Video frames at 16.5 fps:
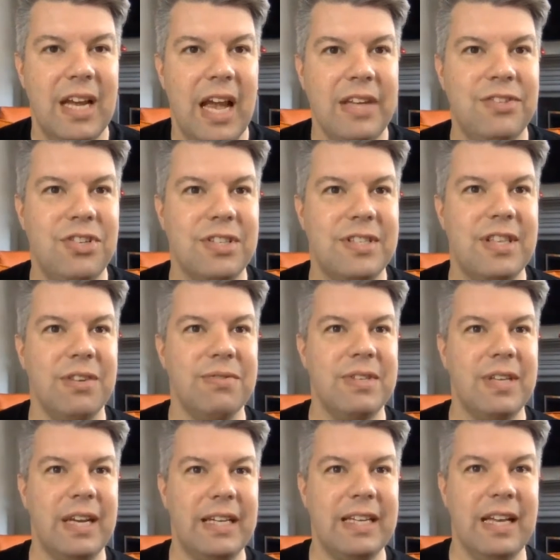it's just those
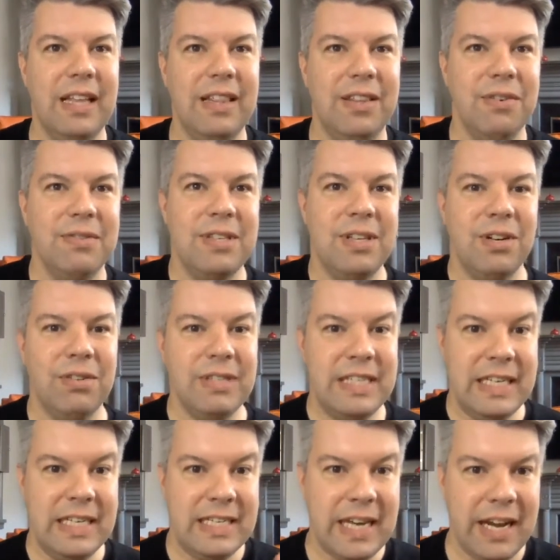like those little
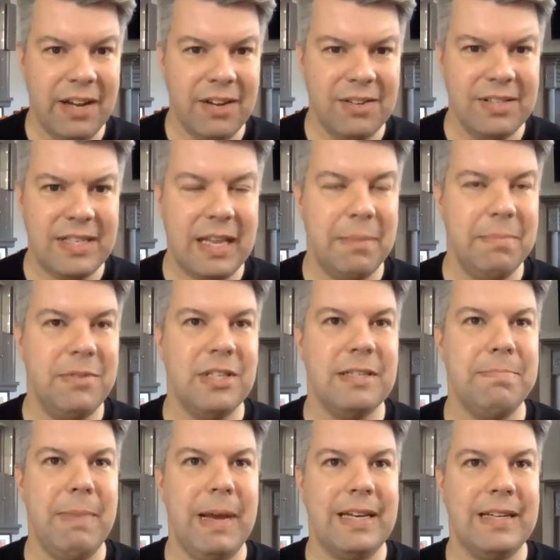details that
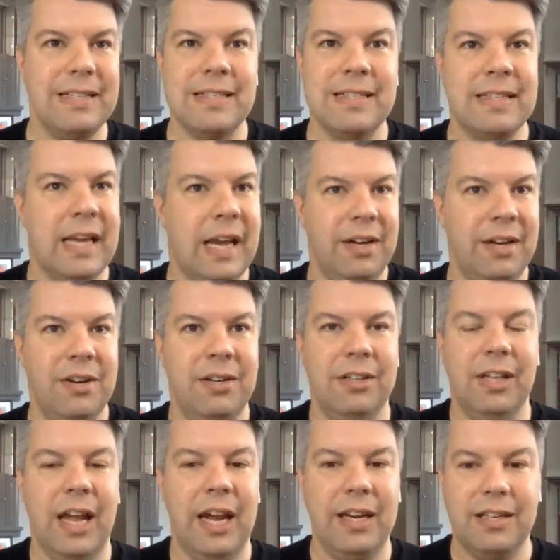just make a designer
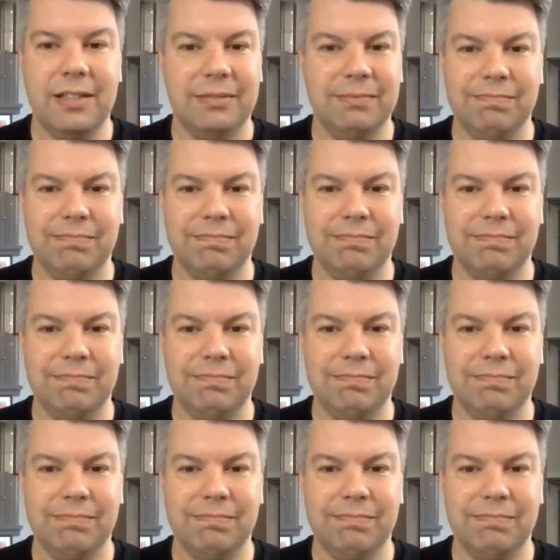like